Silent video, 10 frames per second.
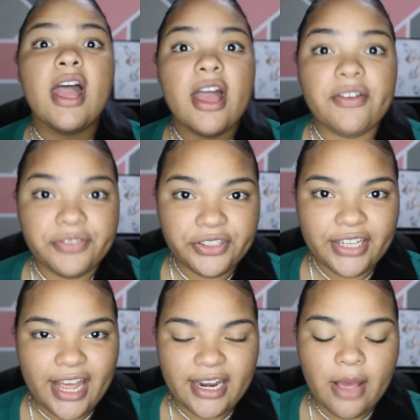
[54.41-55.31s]
After
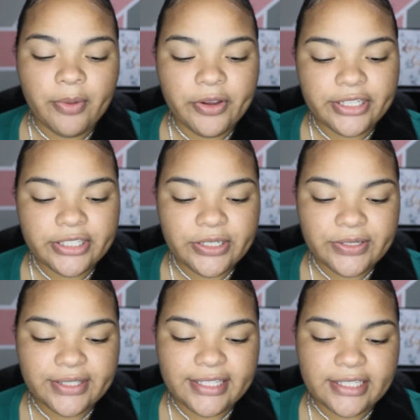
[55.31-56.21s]
that, I'm going to
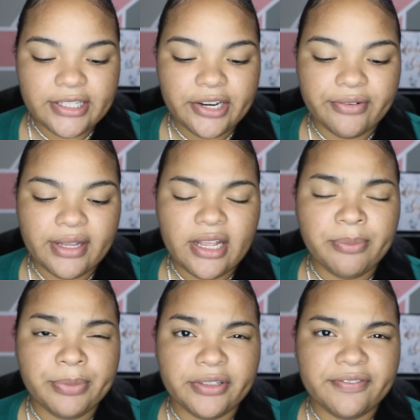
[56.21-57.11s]
use this Correct
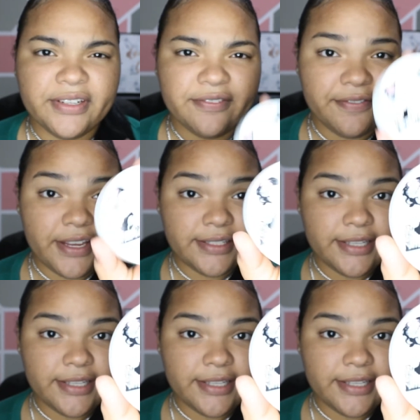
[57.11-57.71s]
and Perfect Face